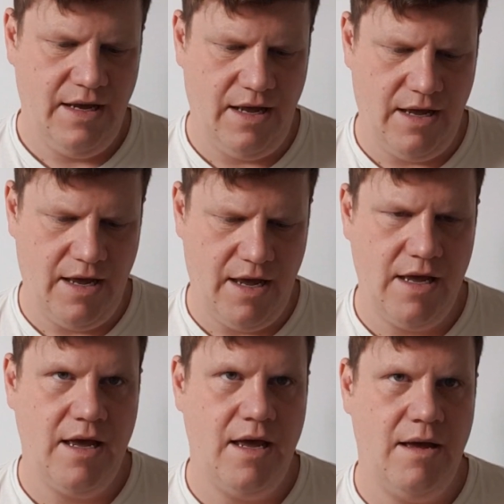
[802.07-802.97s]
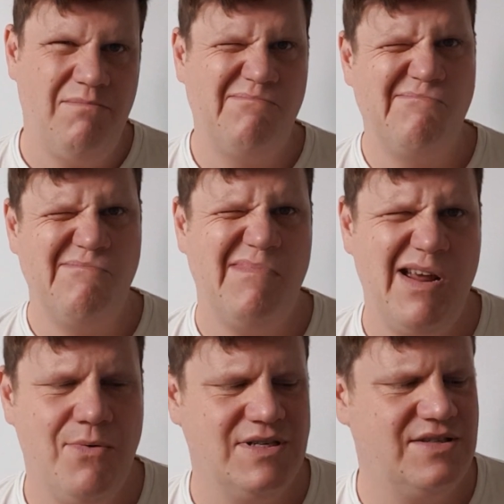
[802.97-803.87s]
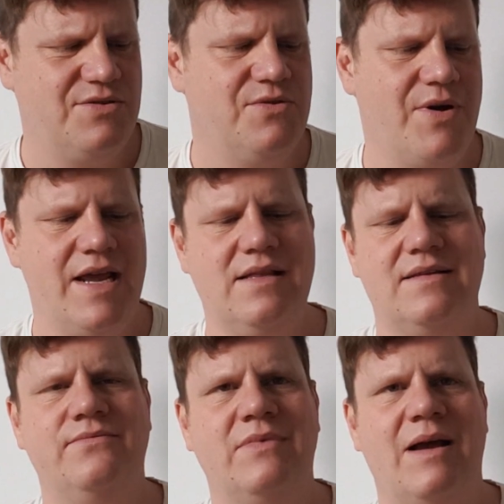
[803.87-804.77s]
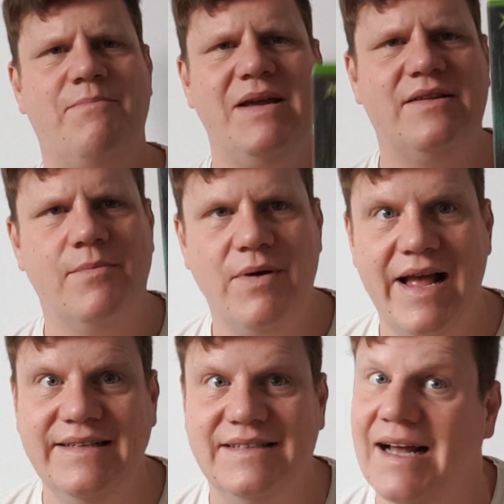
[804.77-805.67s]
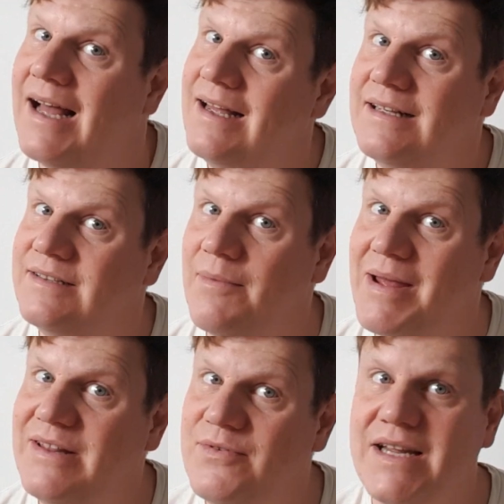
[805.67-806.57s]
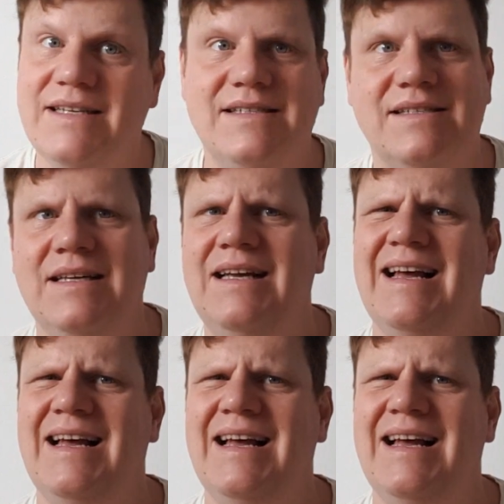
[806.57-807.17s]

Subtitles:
It wasn't too great. I picked up Enta the Matrix.